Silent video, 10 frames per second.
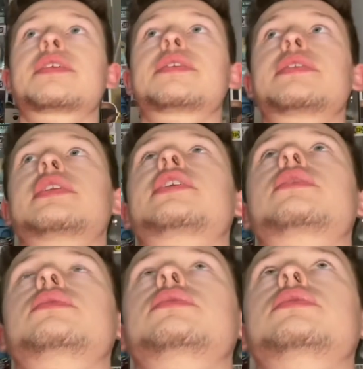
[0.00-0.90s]

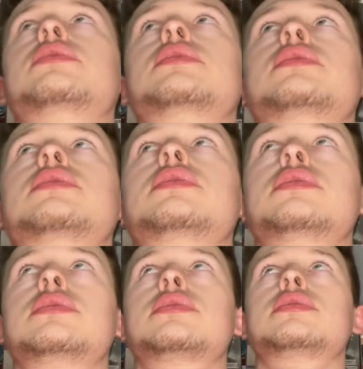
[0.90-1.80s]
Now,
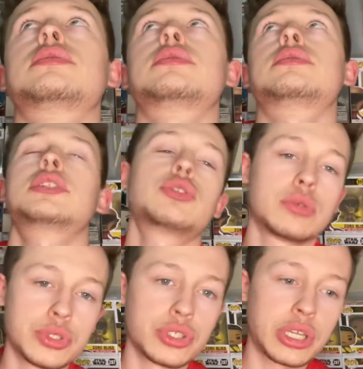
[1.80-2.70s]
this one
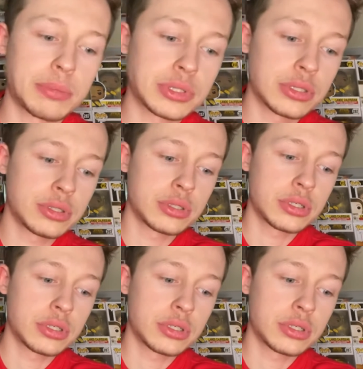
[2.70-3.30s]
was a good episode.